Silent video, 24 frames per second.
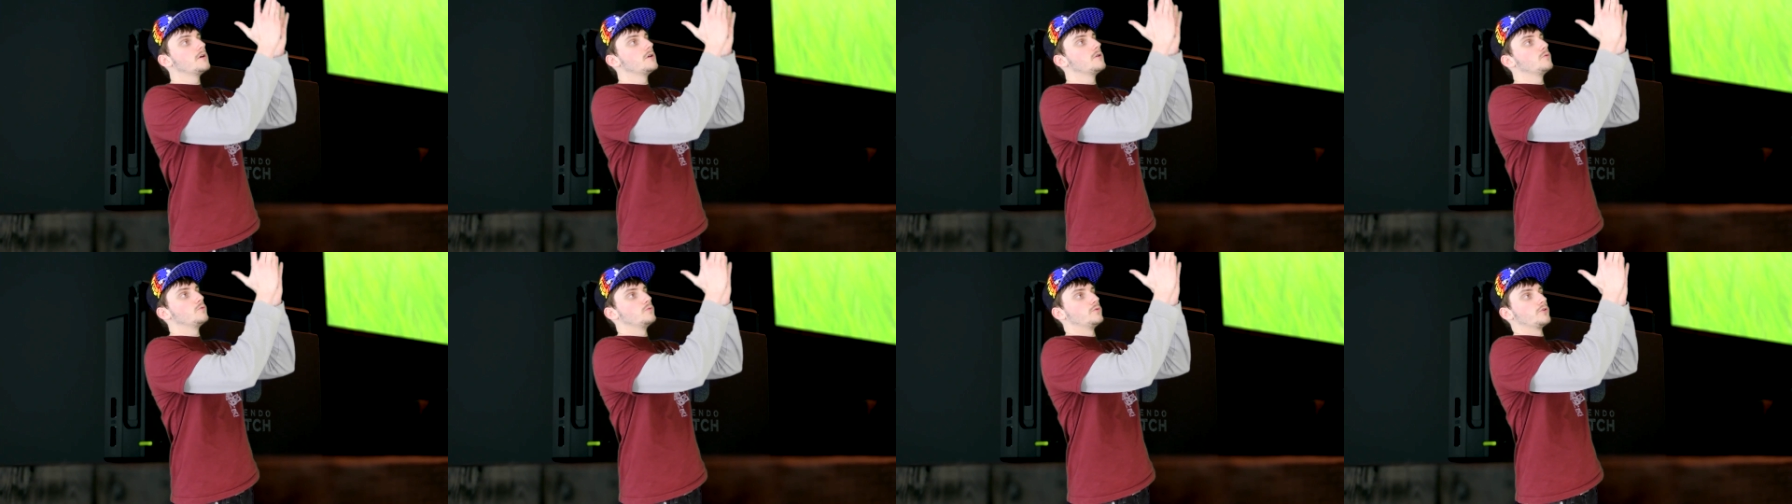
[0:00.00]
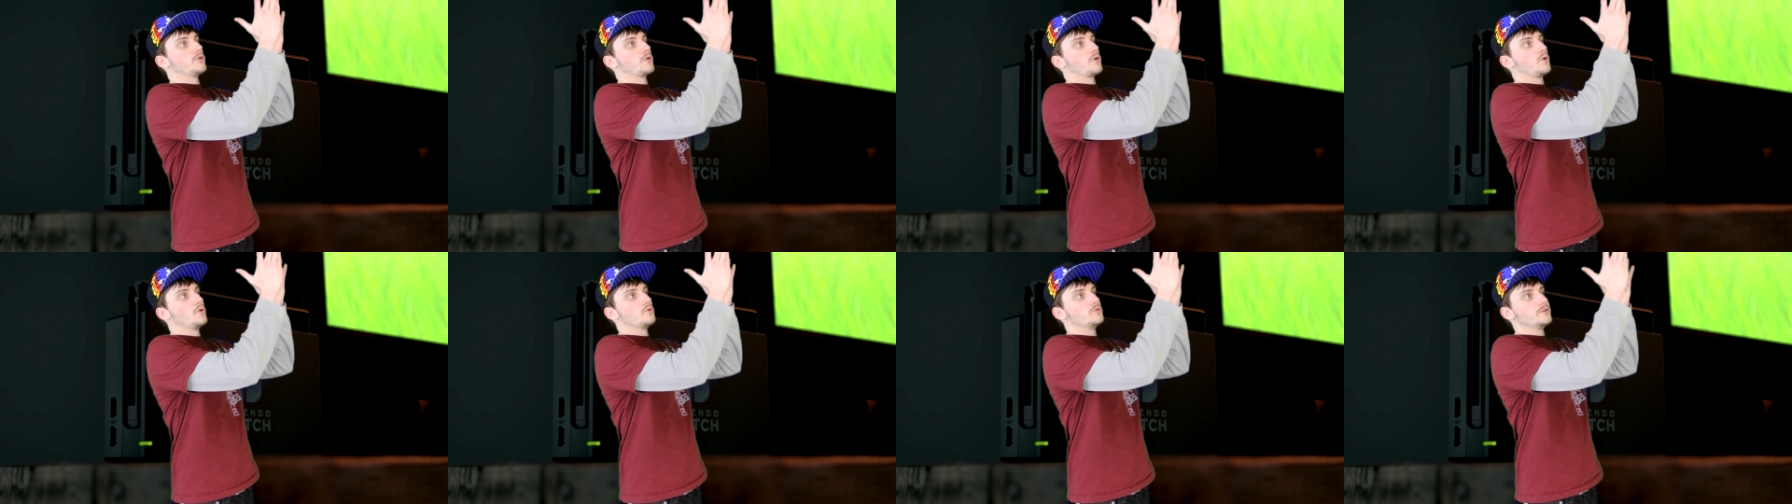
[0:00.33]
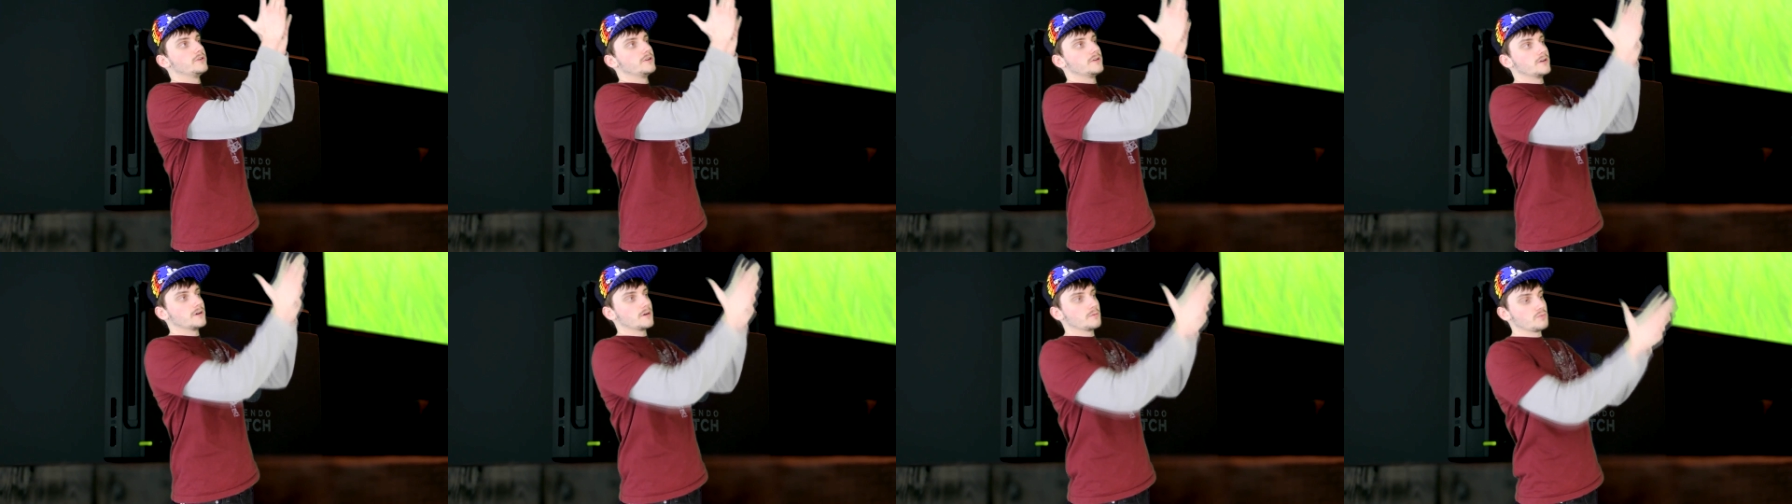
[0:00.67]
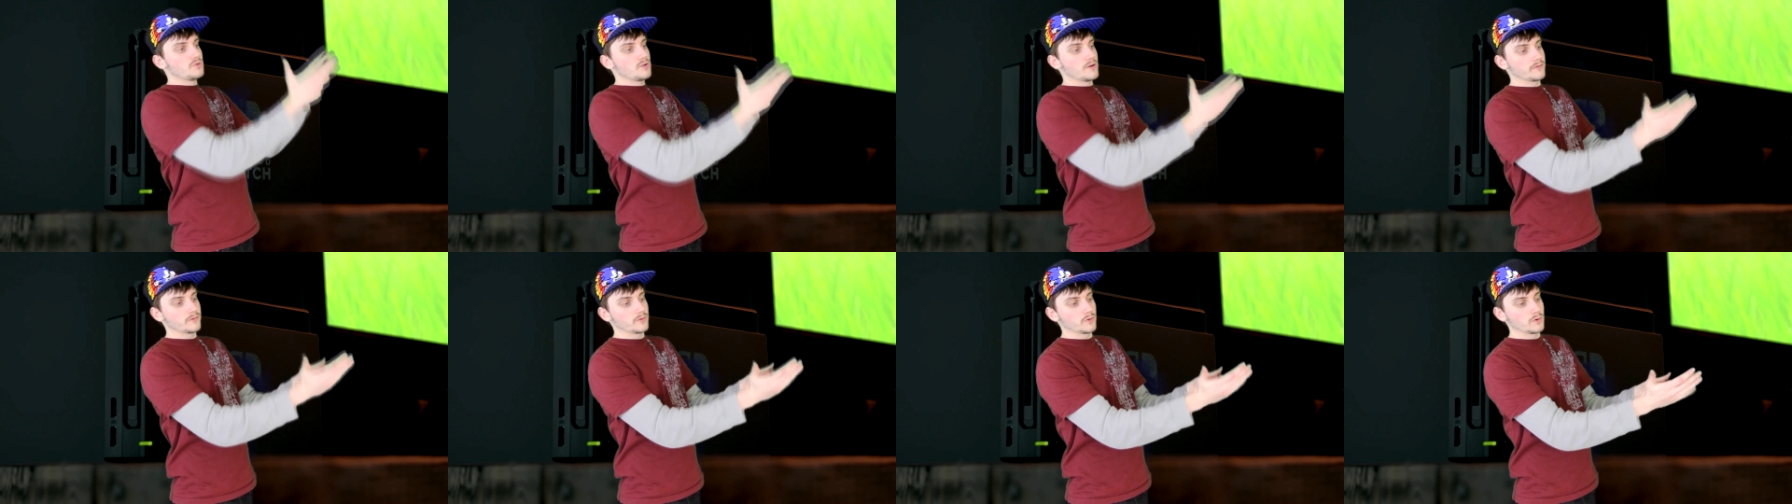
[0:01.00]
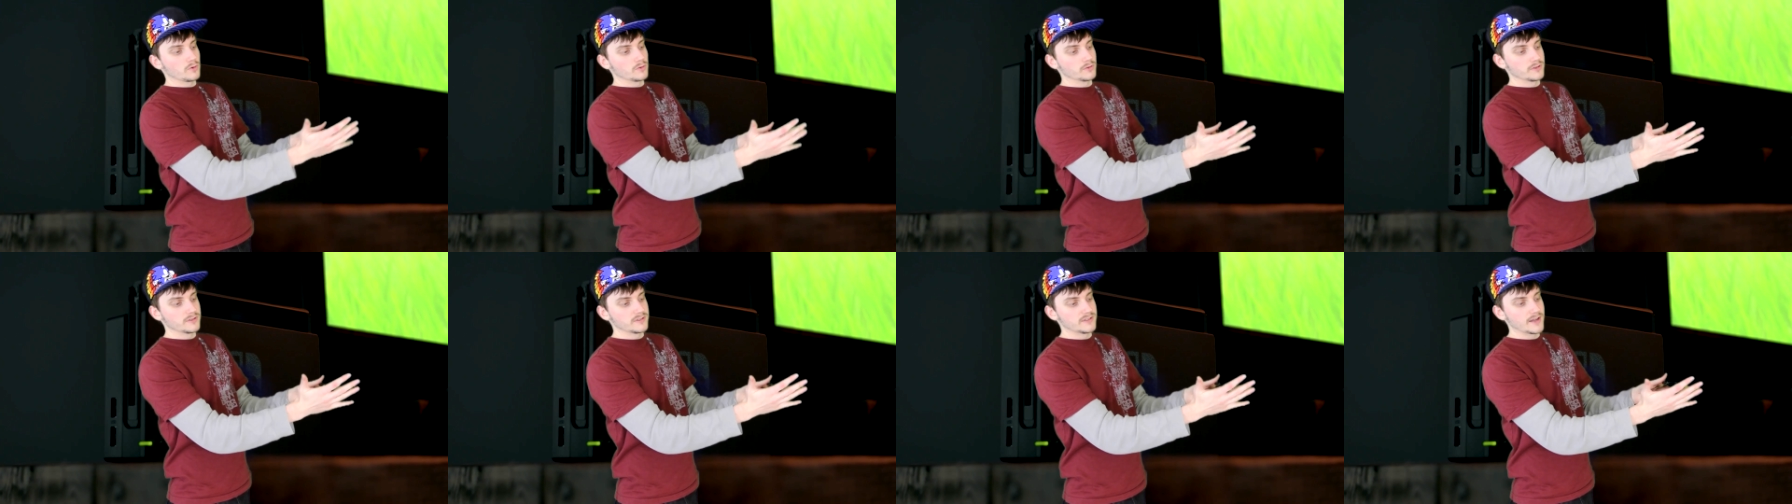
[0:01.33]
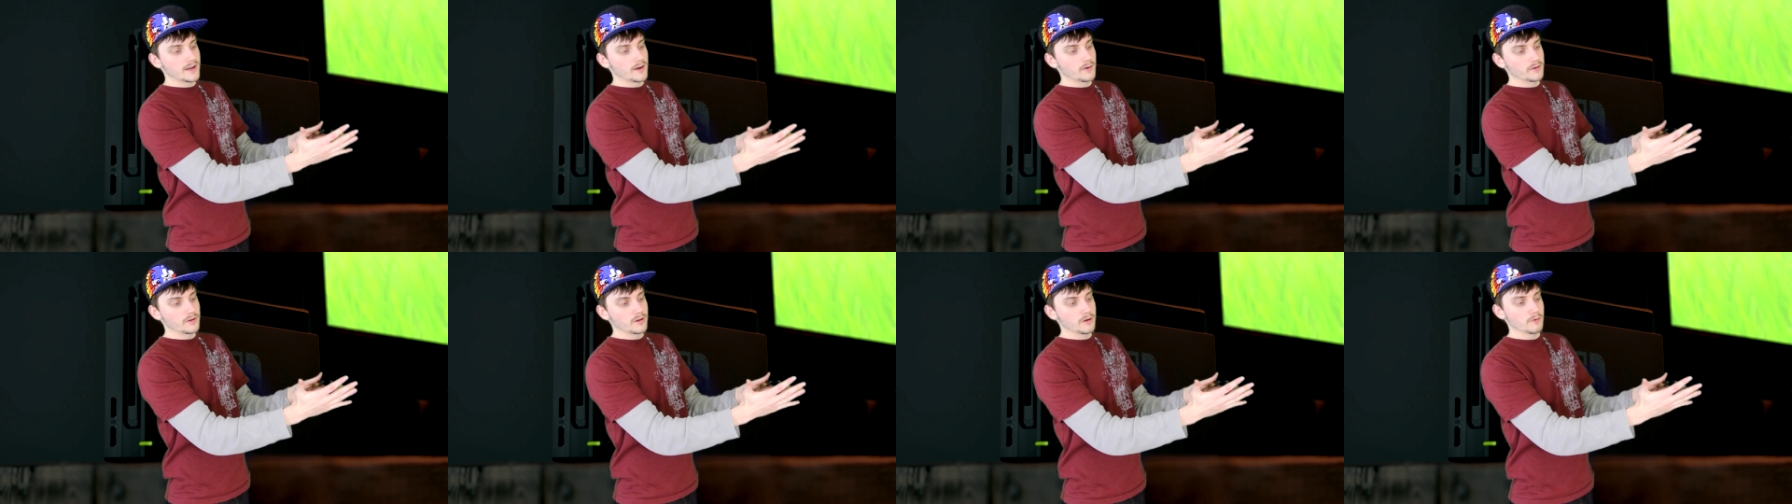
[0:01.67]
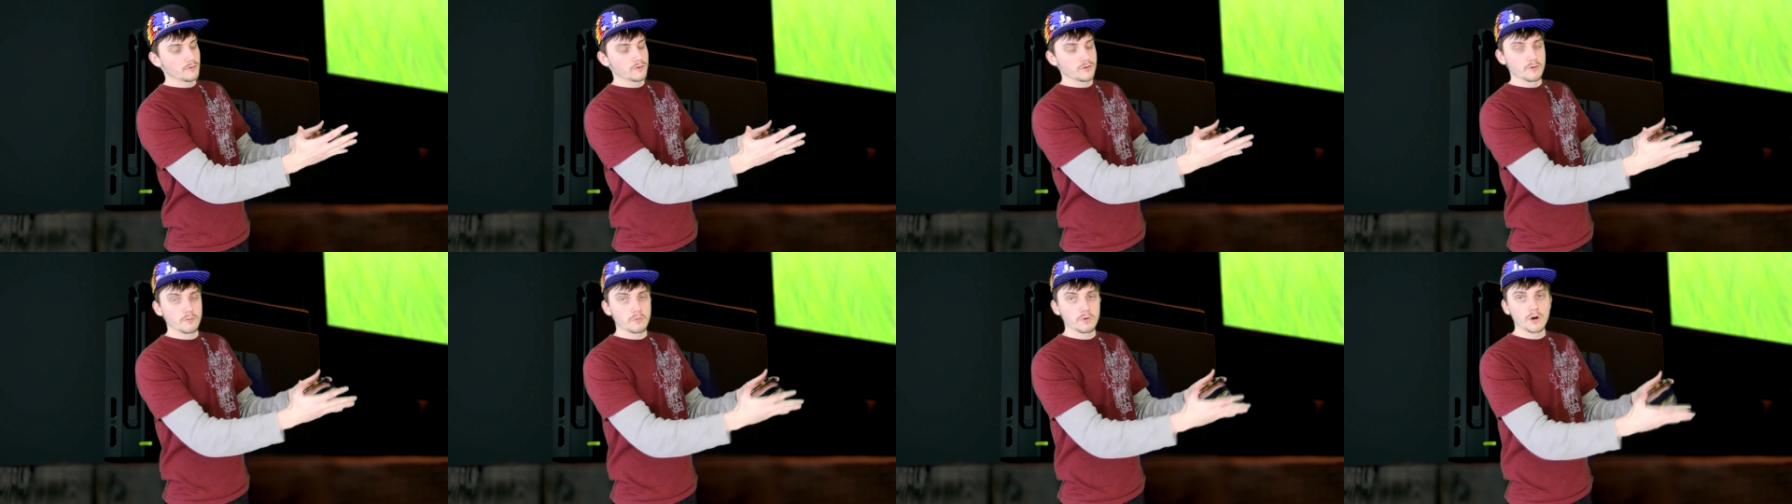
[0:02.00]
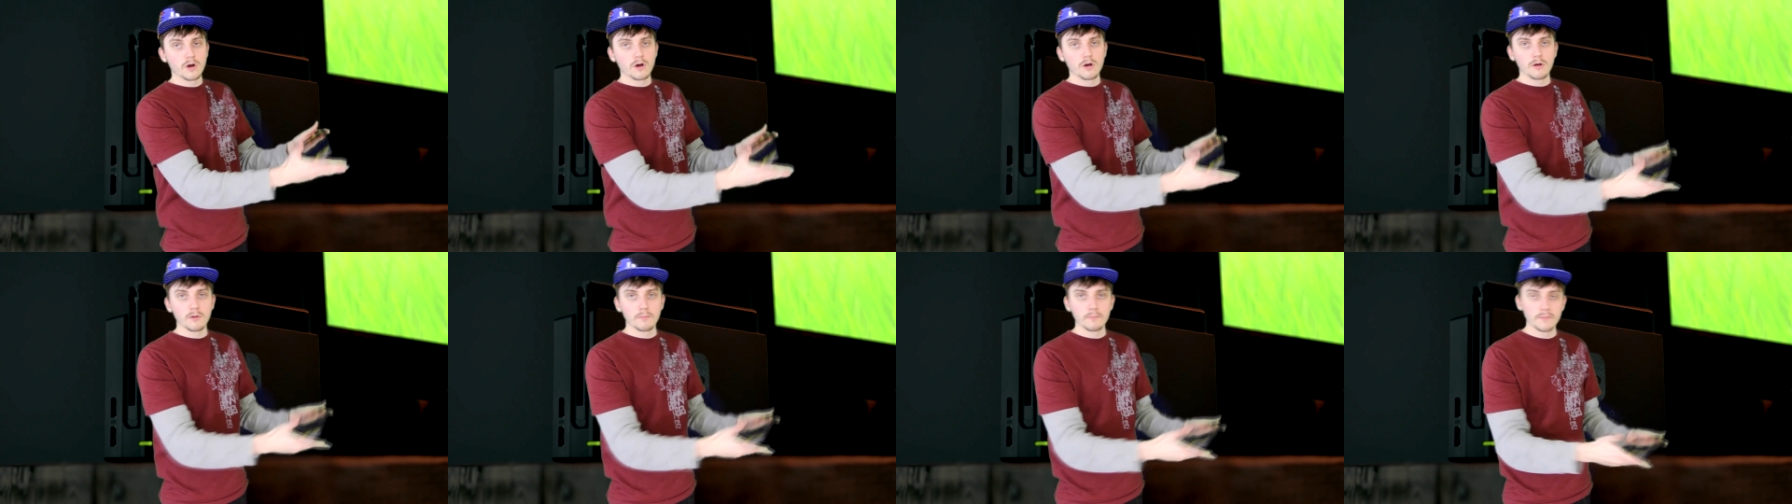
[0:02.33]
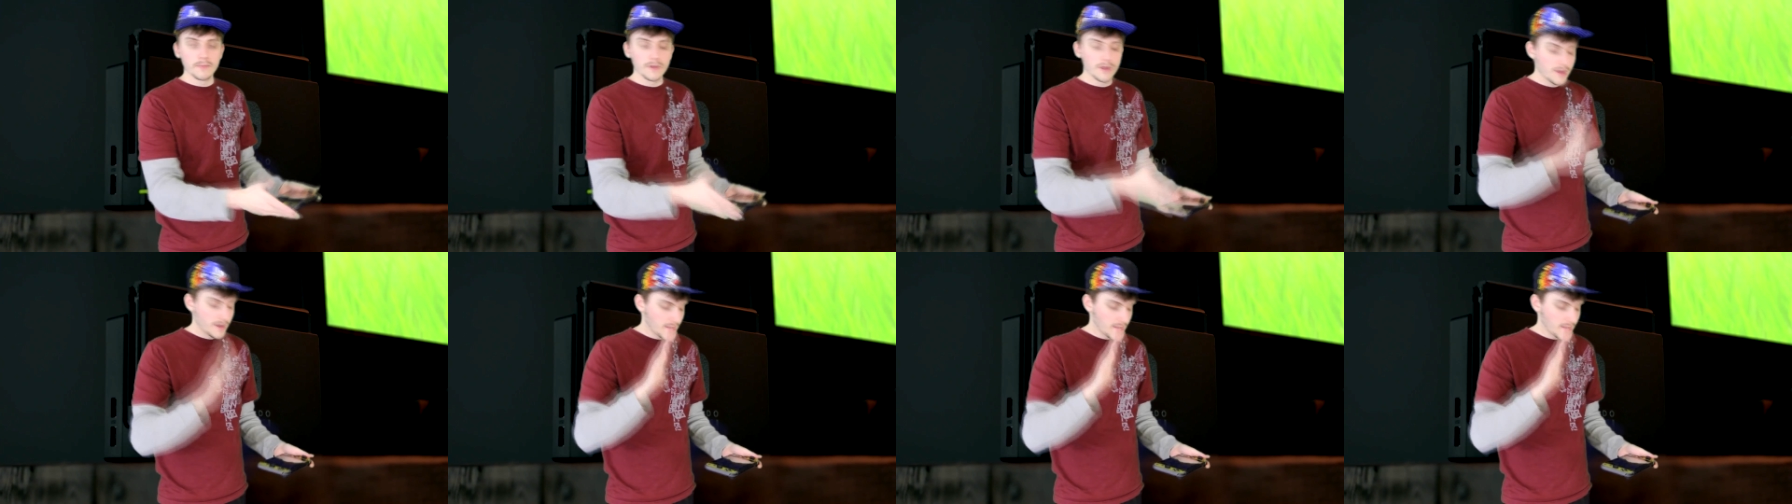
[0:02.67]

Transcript: When you're holding it up, you have to hold it down here with your palm.